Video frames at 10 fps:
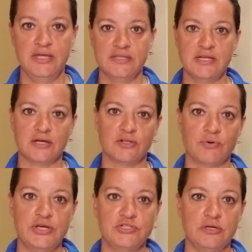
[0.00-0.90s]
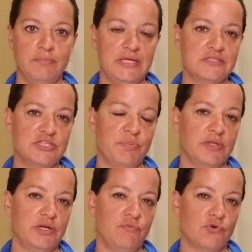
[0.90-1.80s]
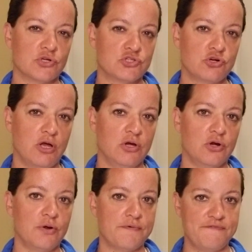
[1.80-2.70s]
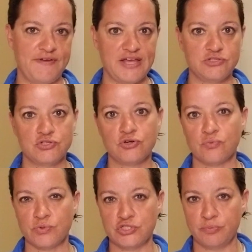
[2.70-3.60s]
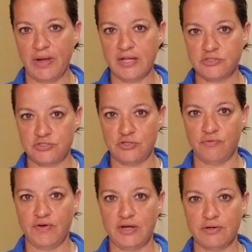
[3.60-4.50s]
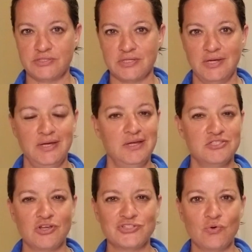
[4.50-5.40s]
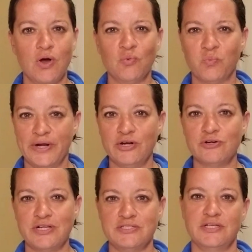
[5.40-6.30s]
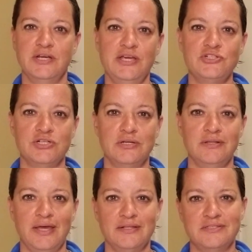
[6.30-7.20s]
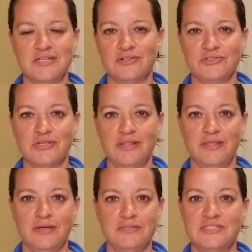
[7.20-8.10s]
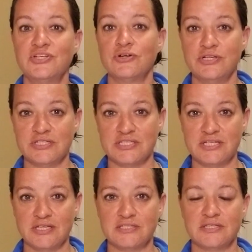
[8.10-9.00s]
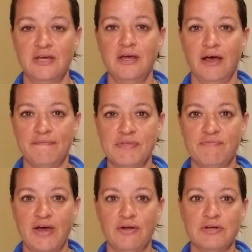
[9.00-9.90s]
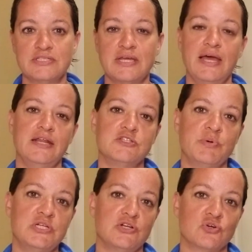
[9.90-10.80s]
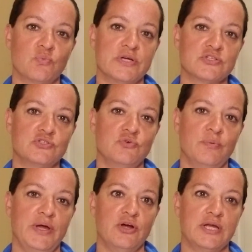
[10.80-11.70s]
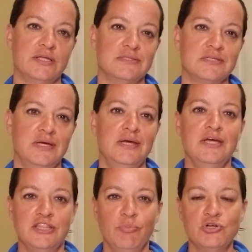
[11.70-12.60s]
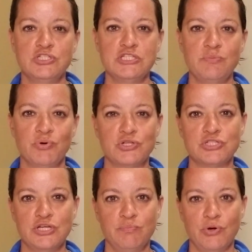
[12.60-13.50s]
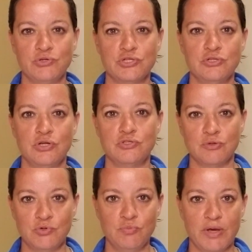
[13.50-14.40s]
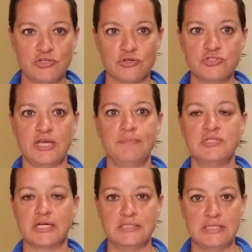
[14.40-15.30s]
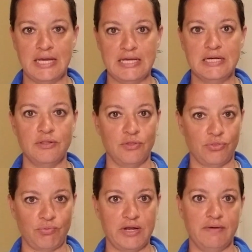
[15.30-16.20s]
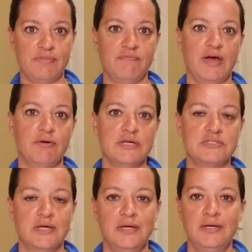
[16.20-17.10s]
The declaration means the ability for a stronger, faster response to the virus. It's also a rare designation that signals the seriousness of the virus and its potential risk to Americans. The emergency puts in motion some new measures aimed to contain the threat of the virus.